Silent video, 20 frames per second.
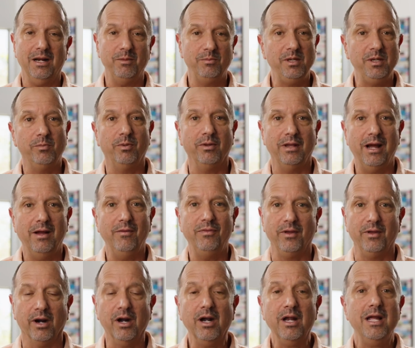of people out
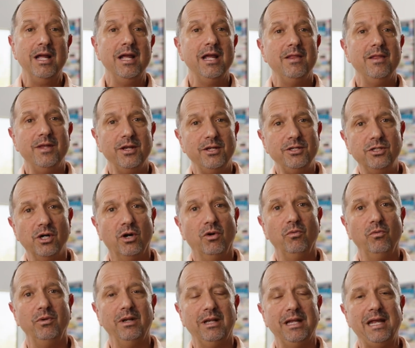there that don't
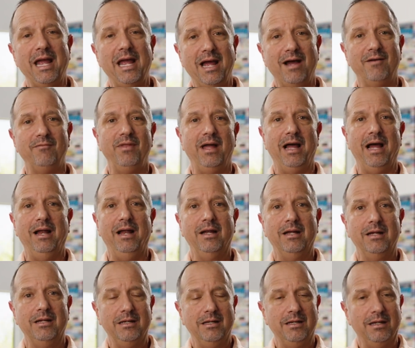really have that
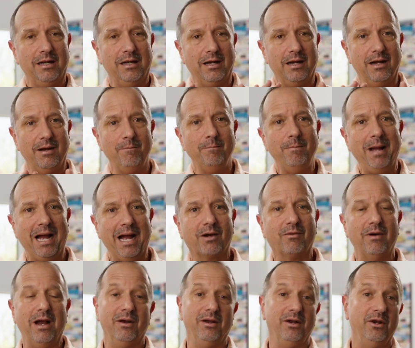
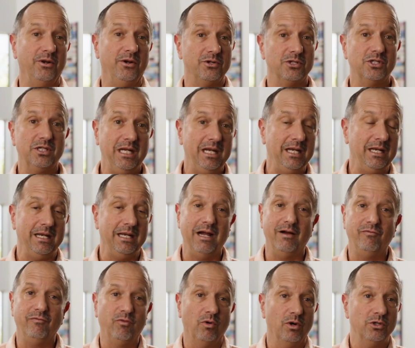background and understanding. Now,
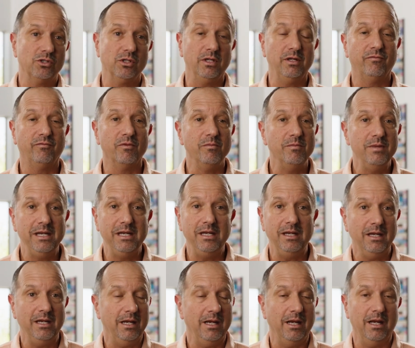fortunately for
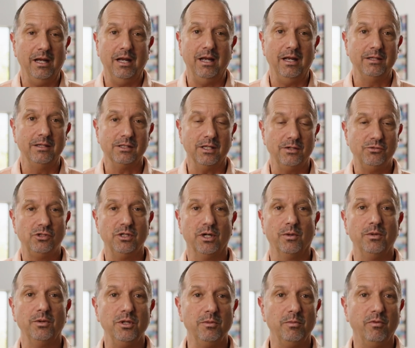me, as I shared
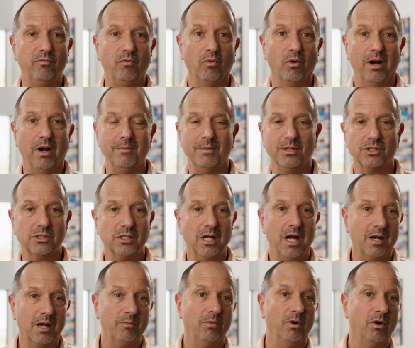with you before, I'm a
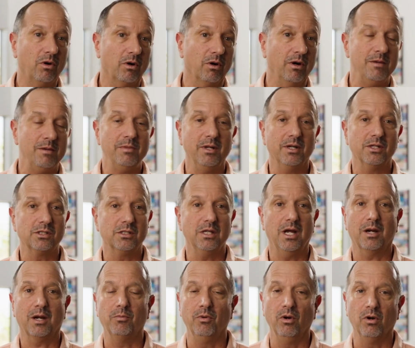stockbroker. I've been a
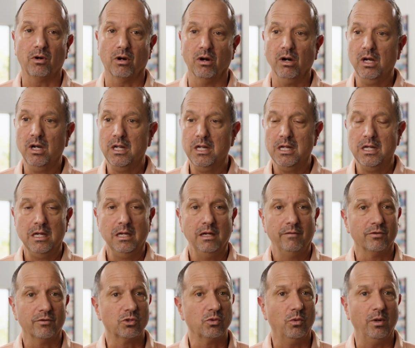stockbroker
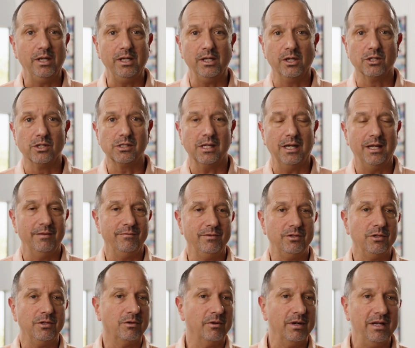for 20 years. I have a
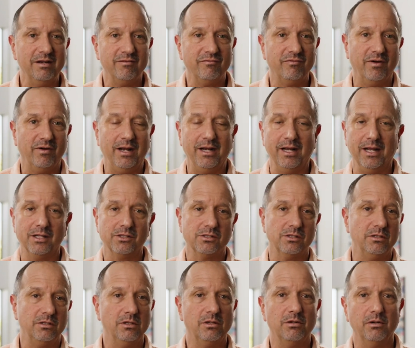degree in finance,
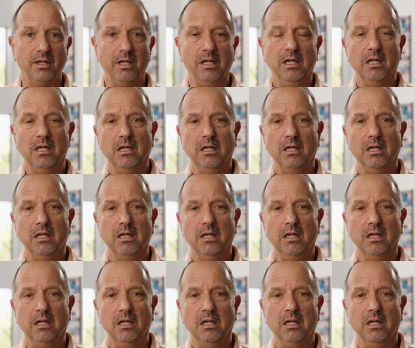a degree